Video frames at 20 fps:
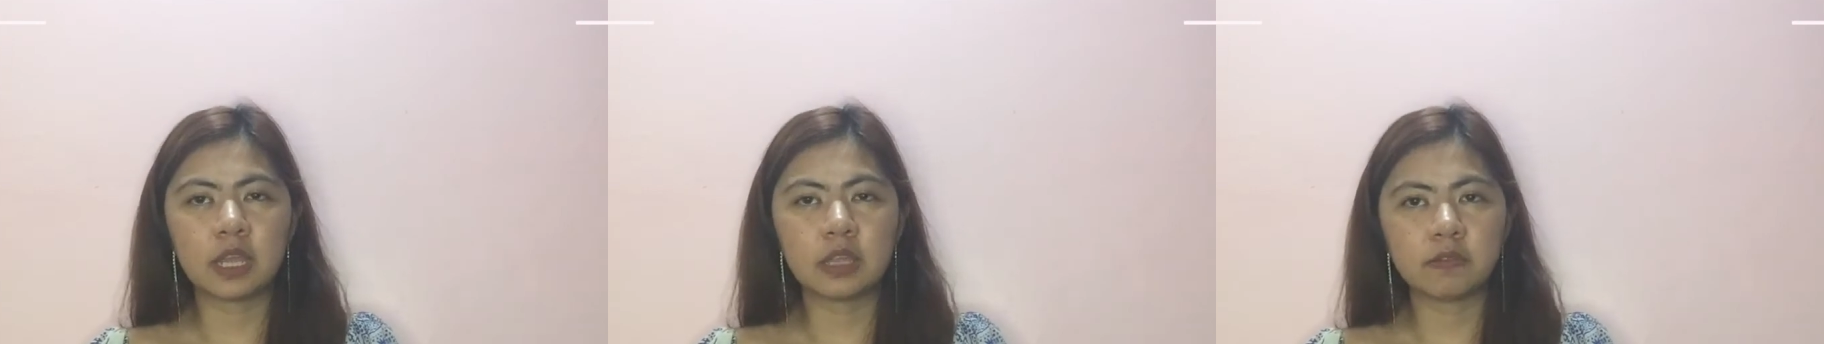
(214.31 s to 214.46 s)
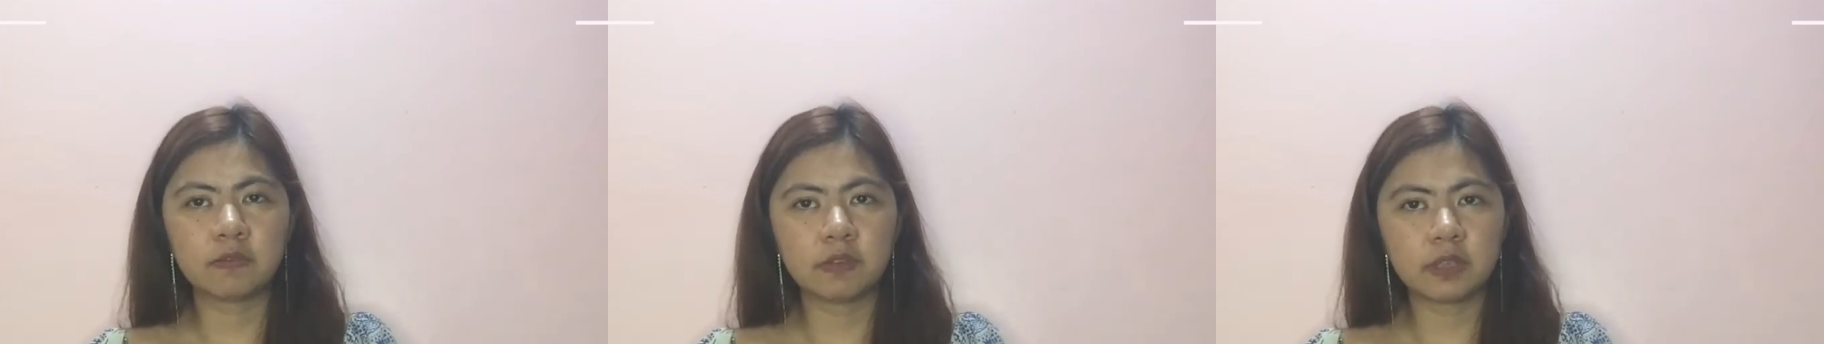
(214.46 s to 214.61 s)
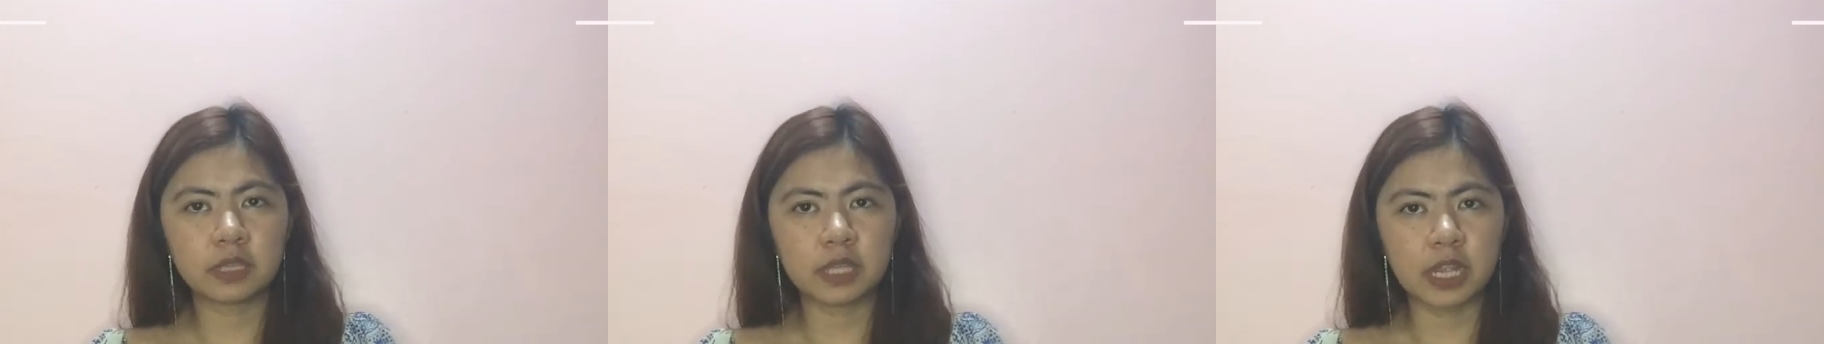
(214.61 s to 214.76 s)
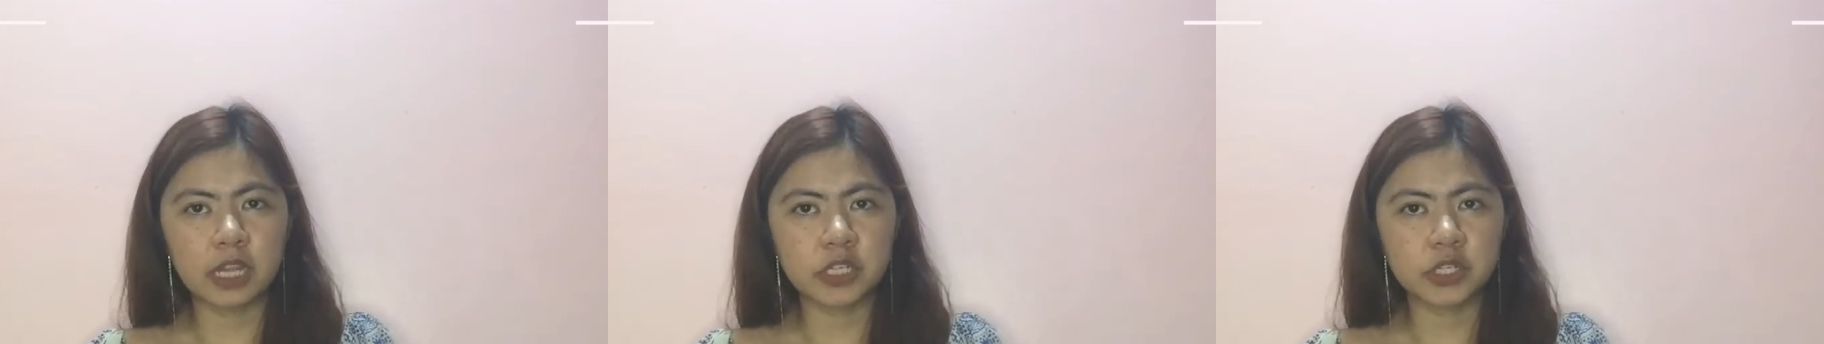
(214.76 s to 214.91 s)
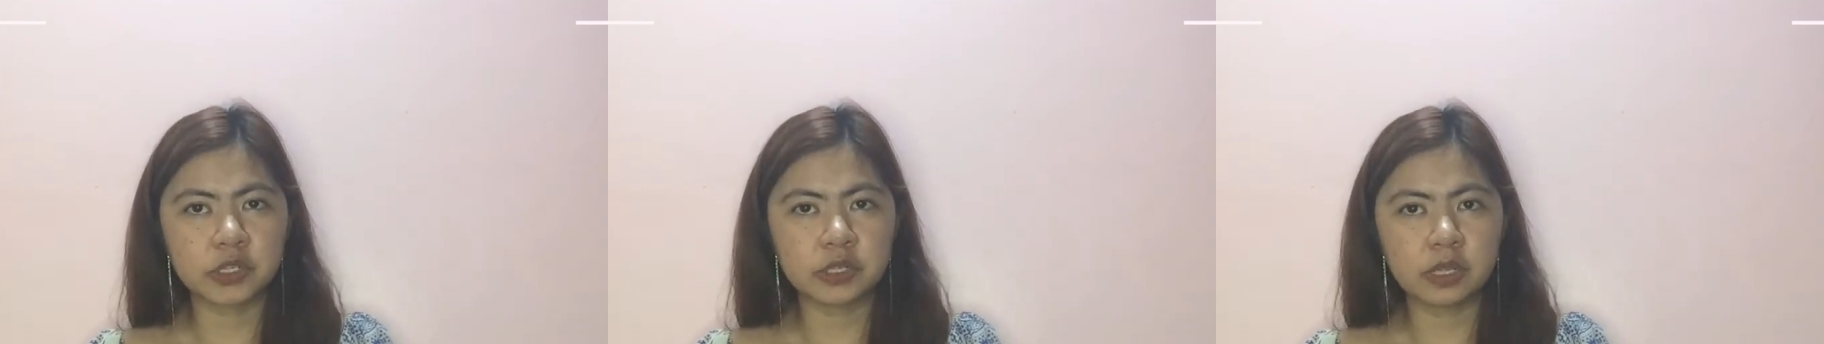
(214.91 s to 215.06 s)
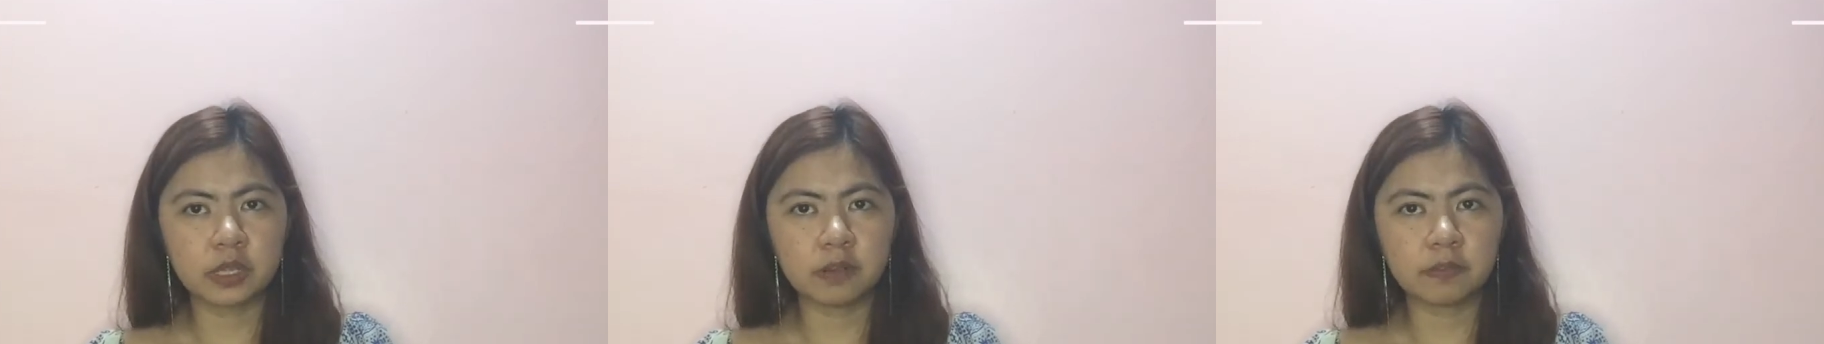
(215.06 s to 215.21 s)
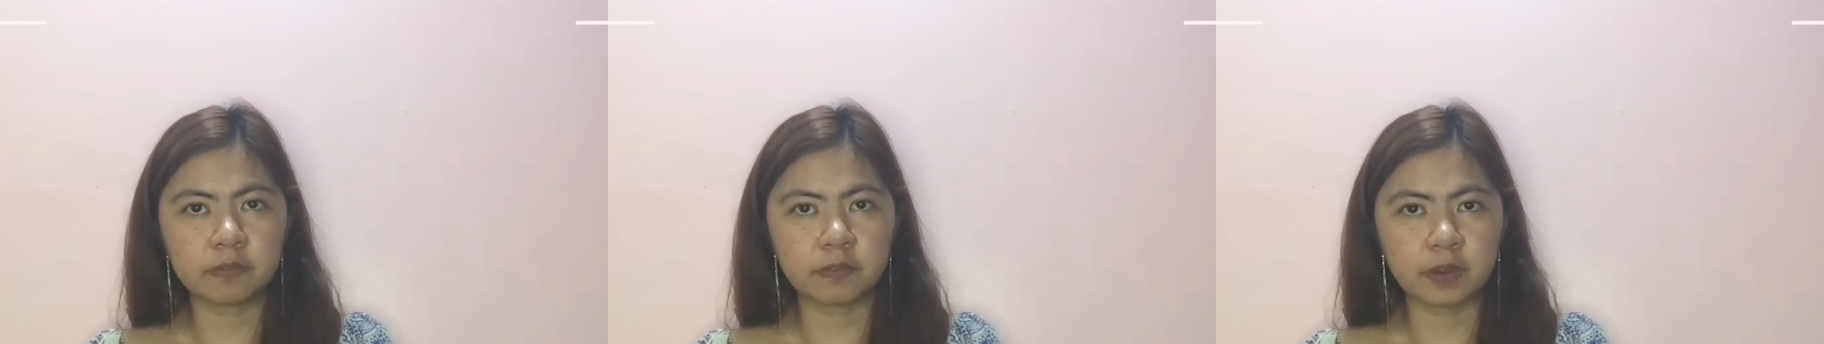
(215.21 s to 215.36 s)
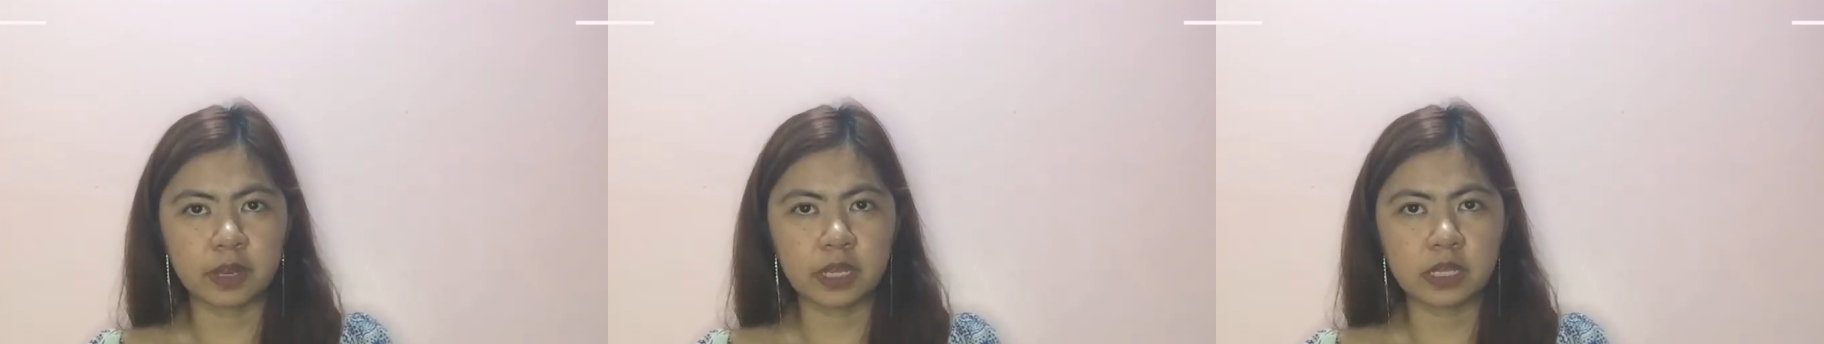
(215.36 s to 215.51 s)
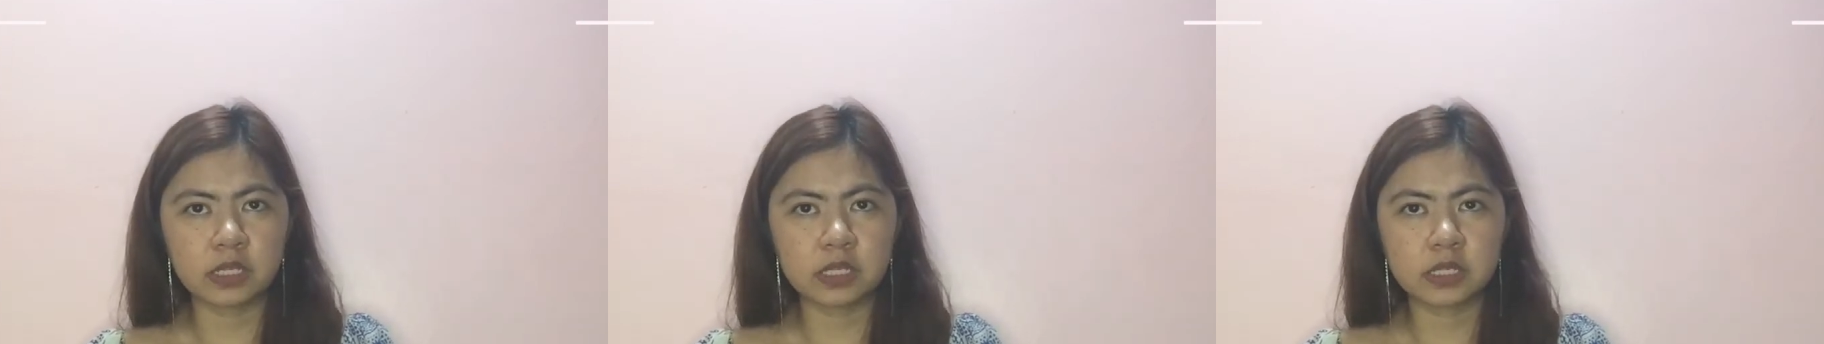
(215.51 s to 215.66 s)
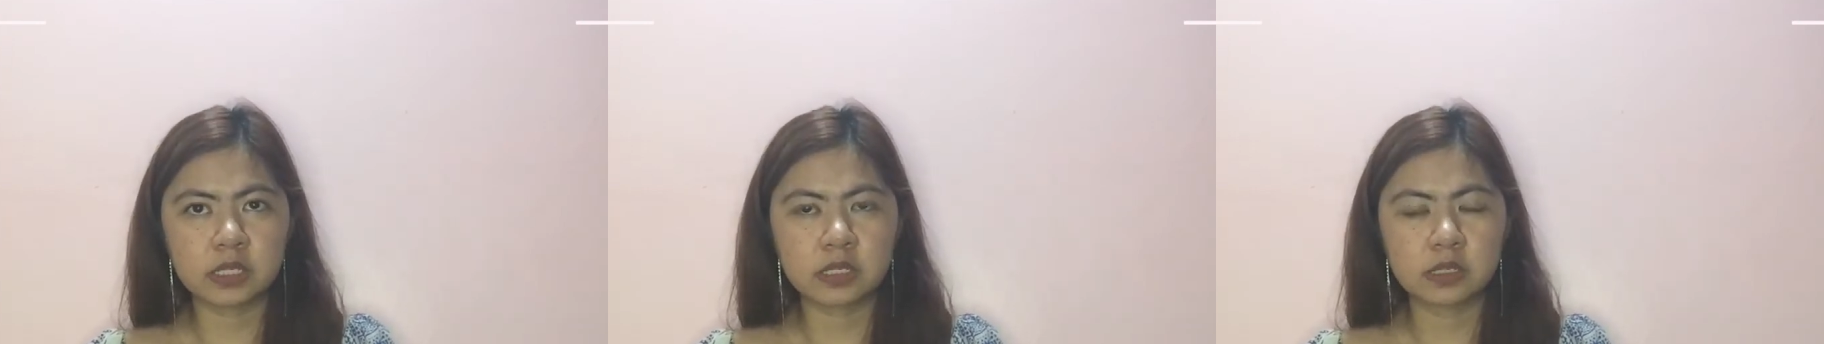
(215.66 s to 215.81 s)
invitational
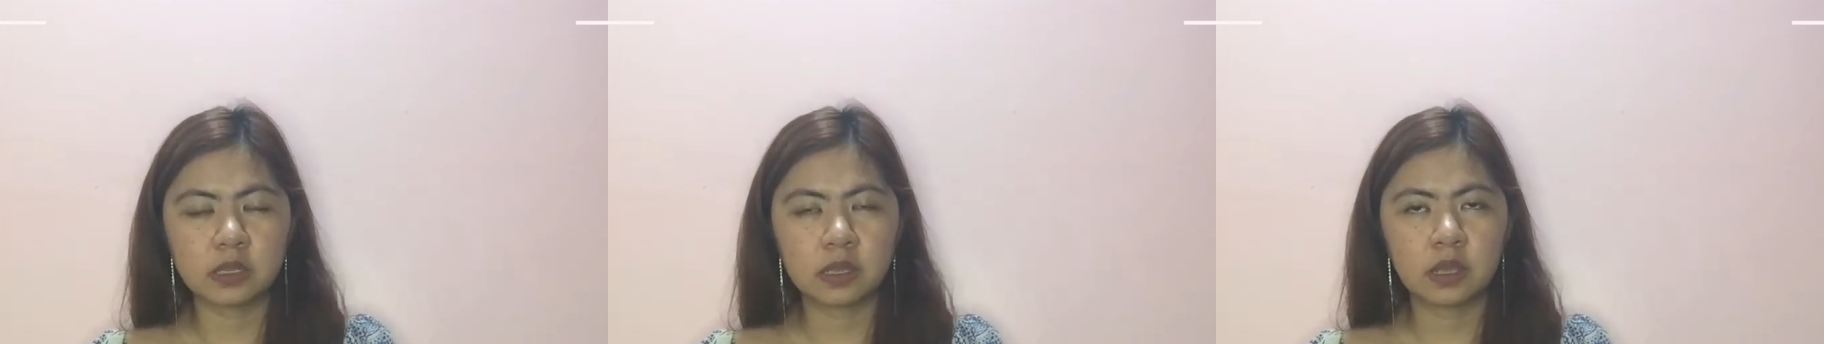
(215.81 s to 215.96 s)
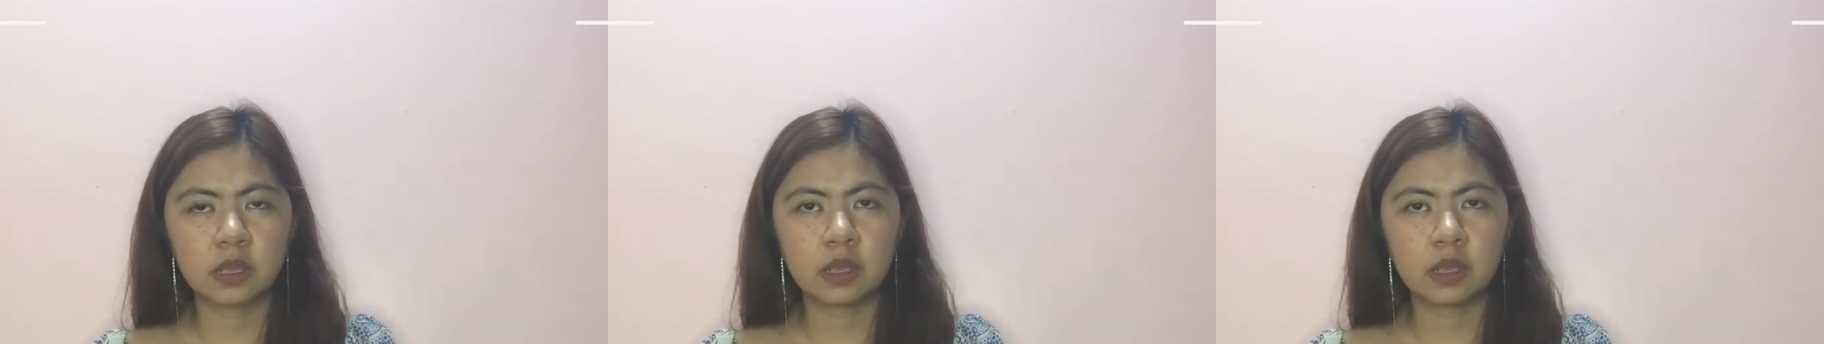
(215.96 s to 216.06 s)
phrase,